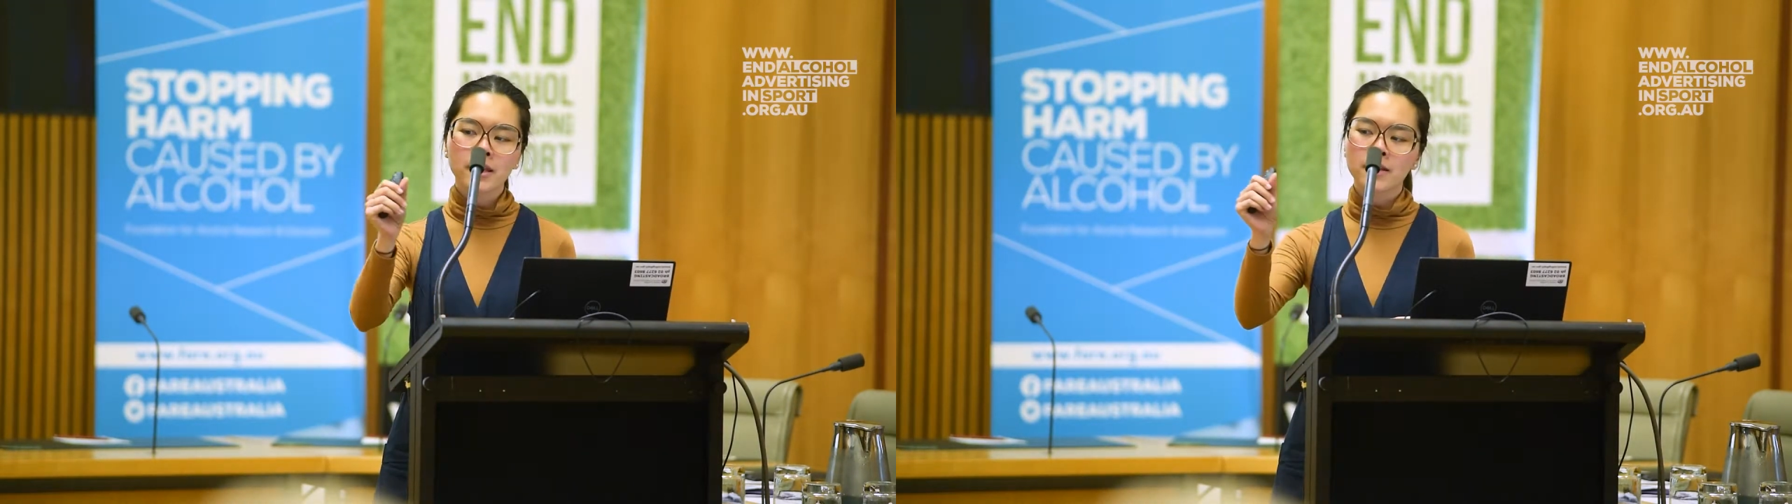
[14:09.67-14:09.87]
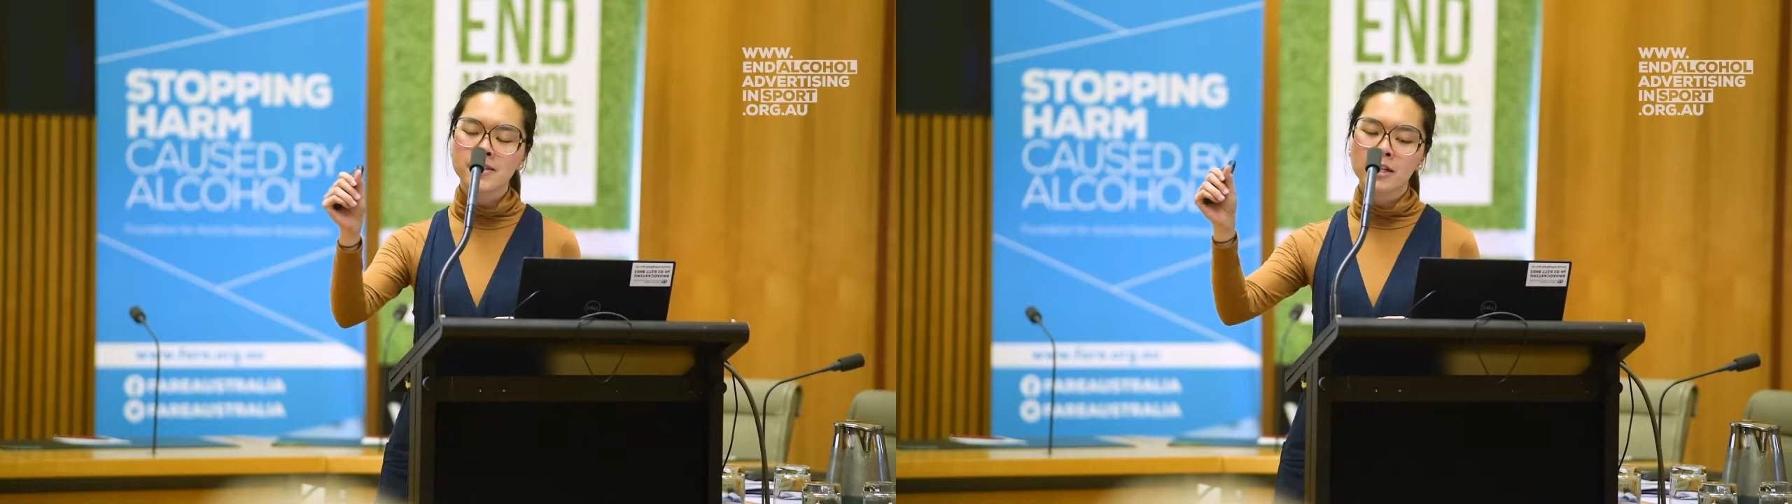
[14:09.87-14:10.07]

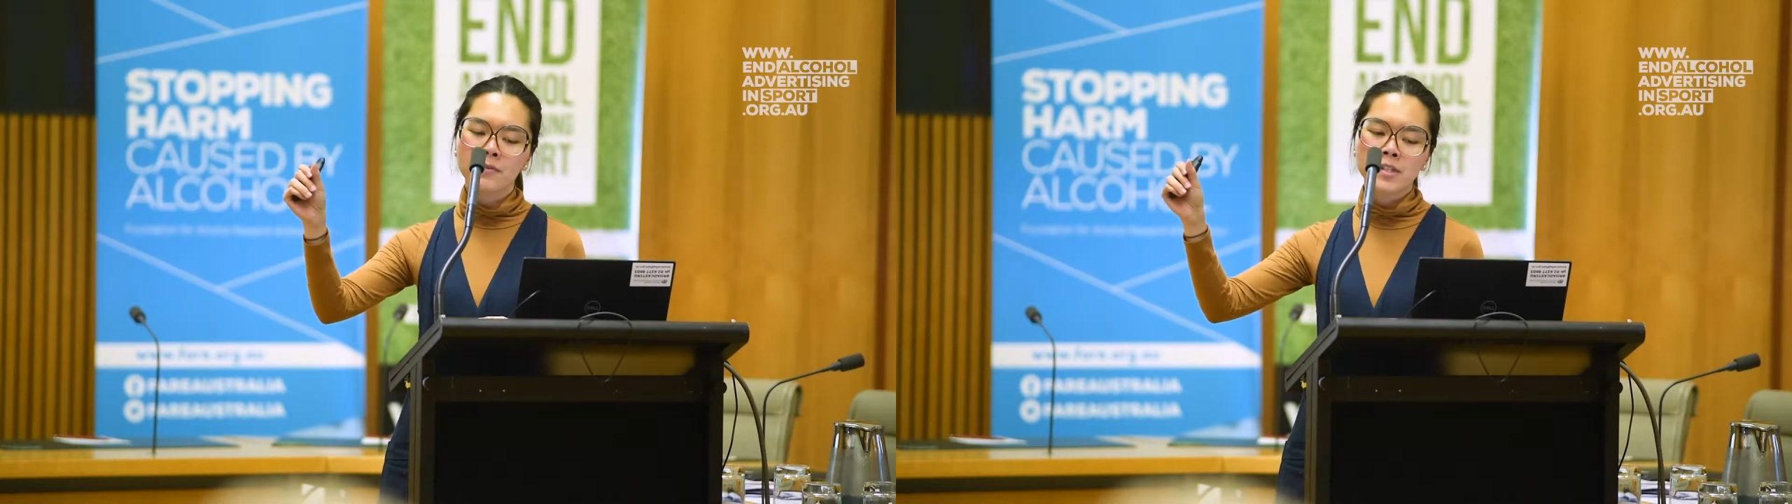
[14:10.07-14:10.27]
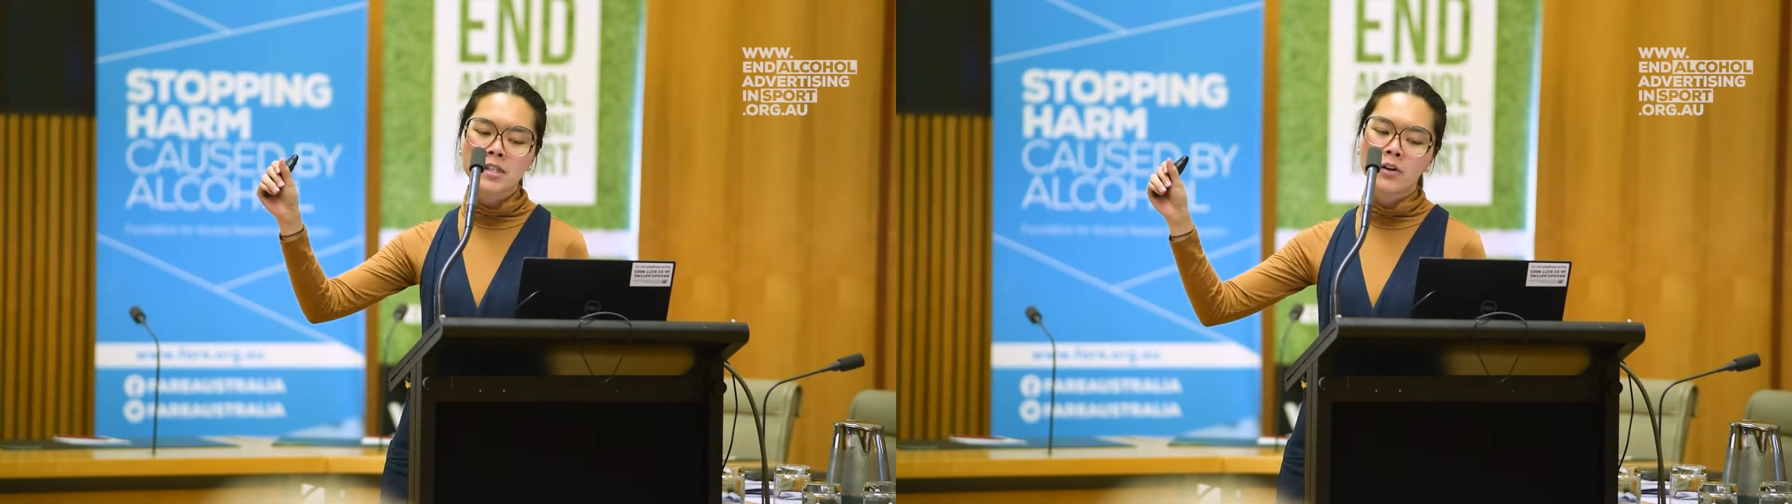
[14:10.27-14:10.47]
and
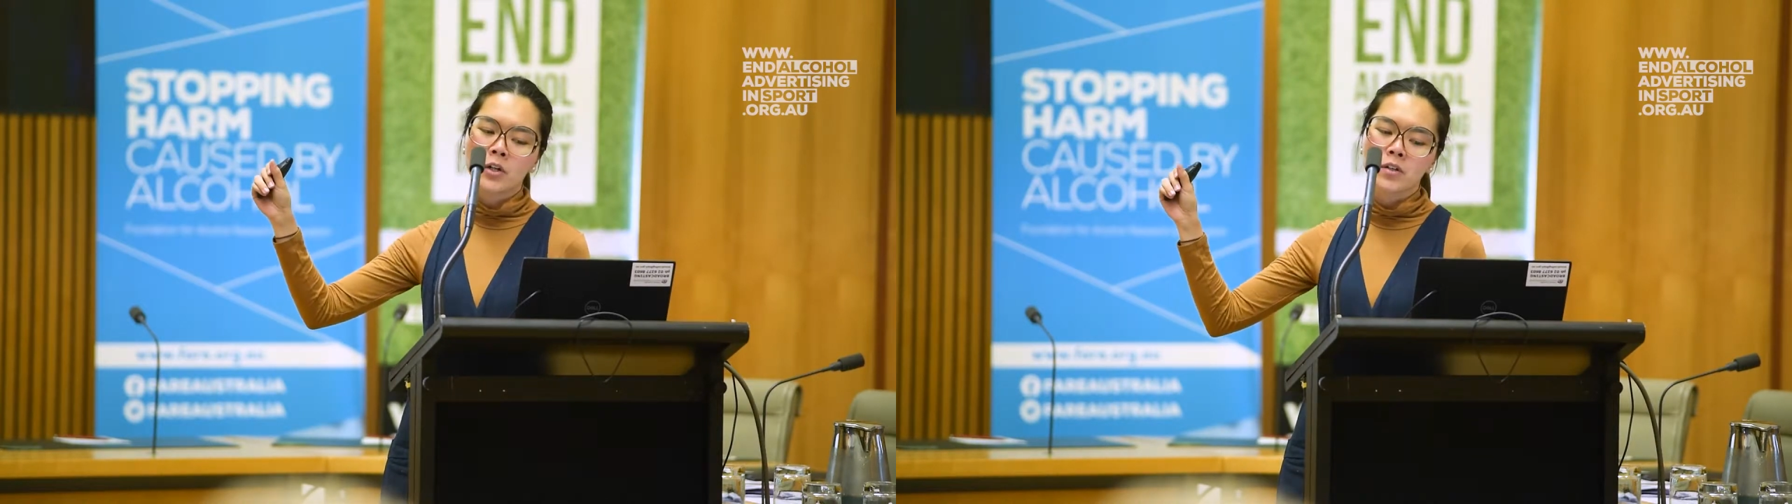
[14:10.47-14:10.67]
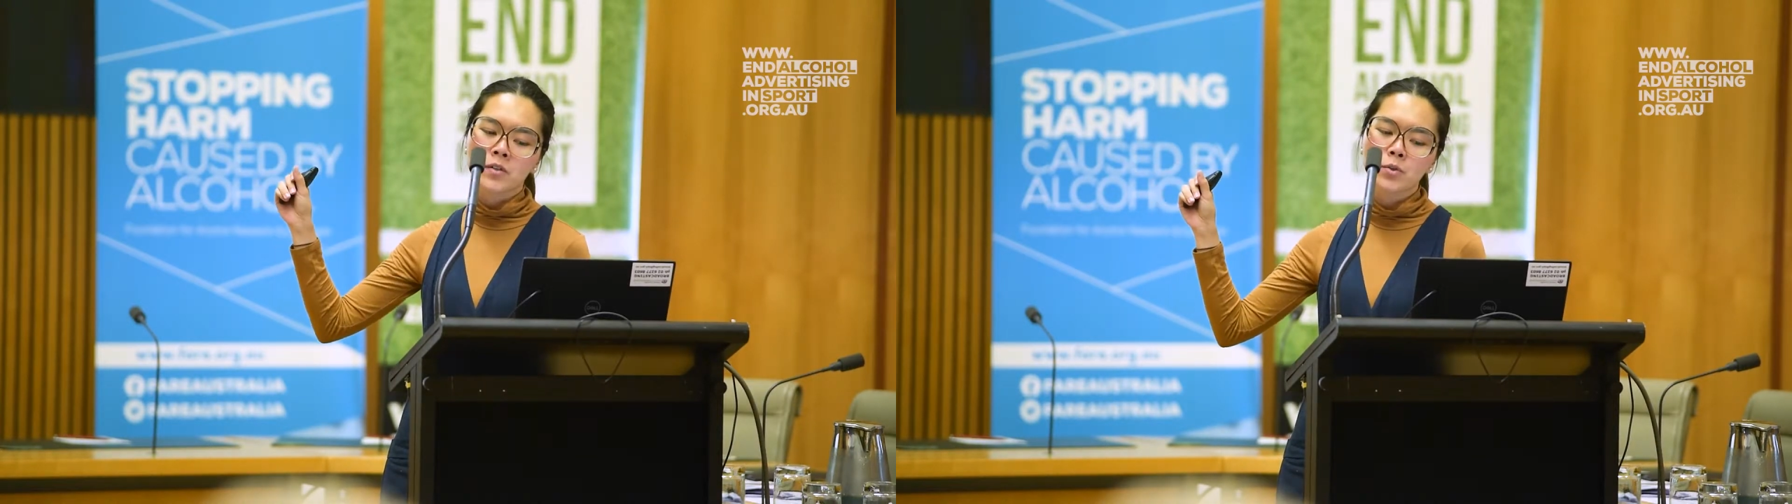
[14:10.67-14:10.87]
selfies
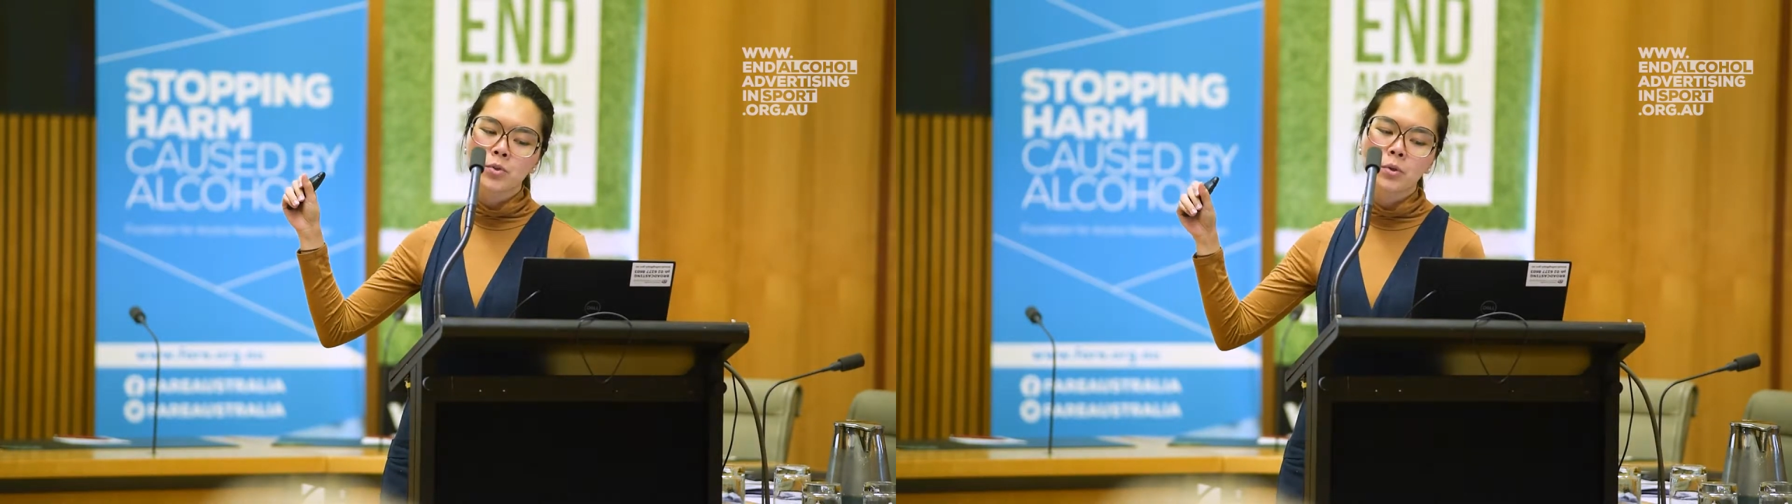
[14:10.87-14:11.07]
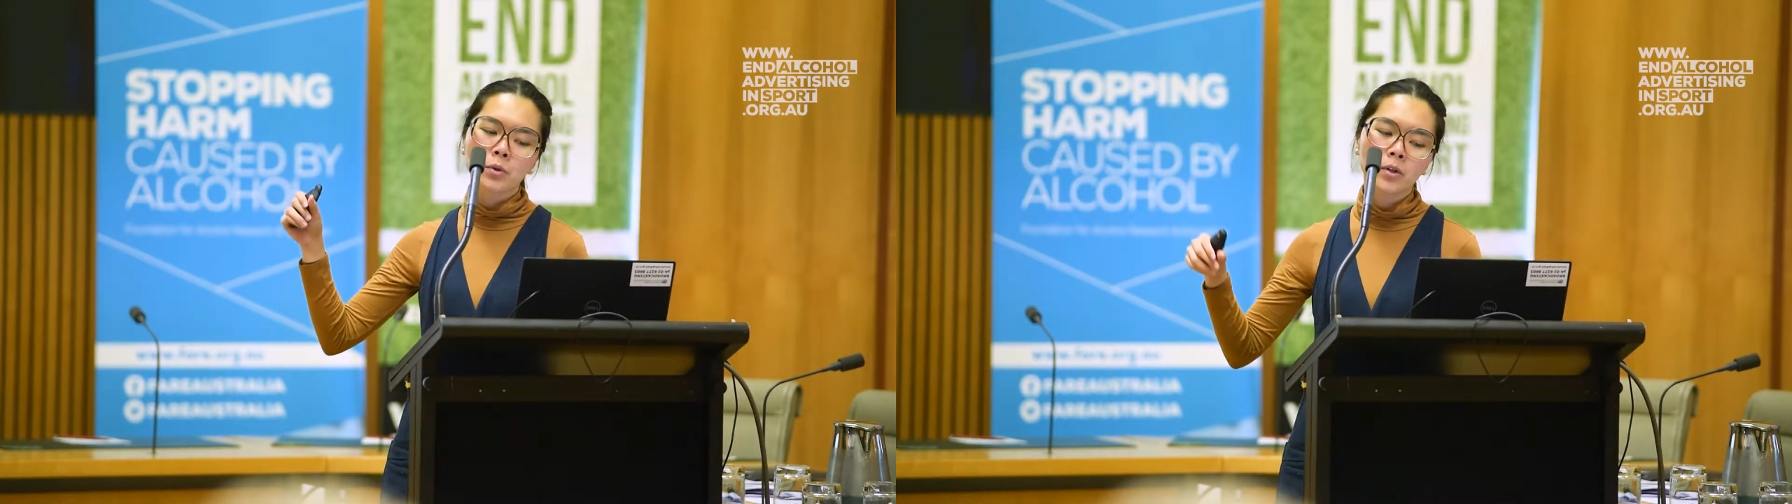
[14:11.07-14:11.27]
around their
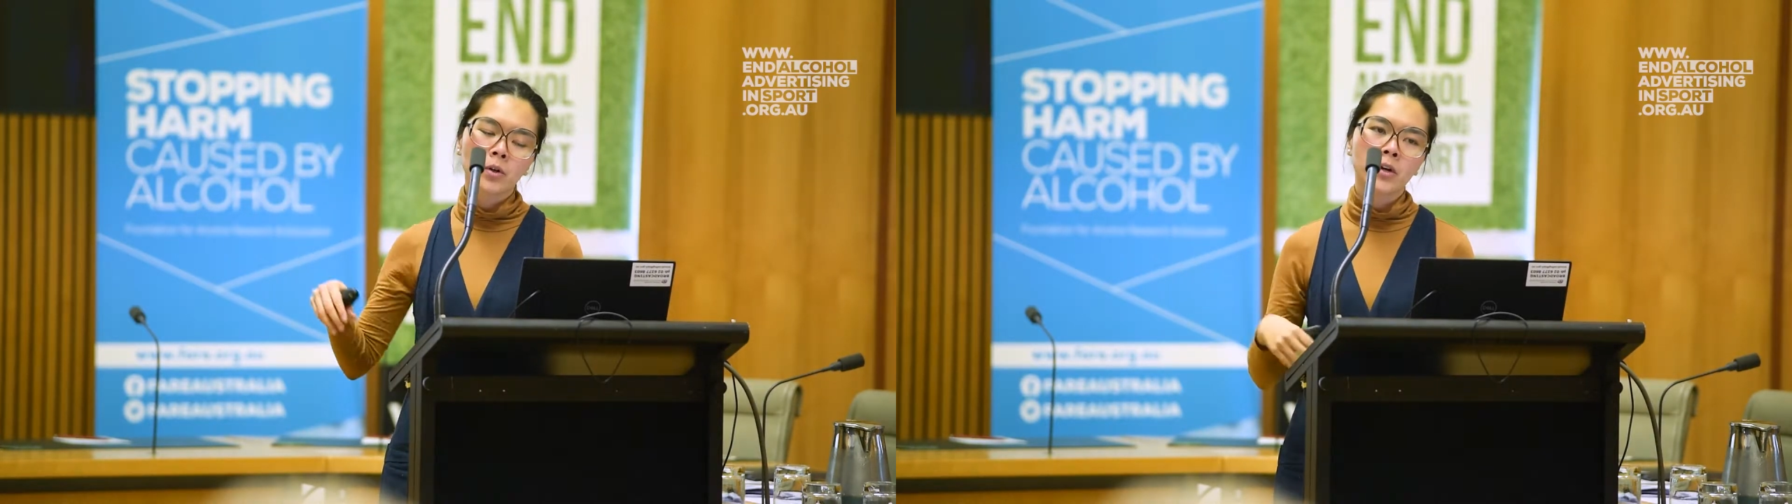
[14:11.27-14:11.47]
school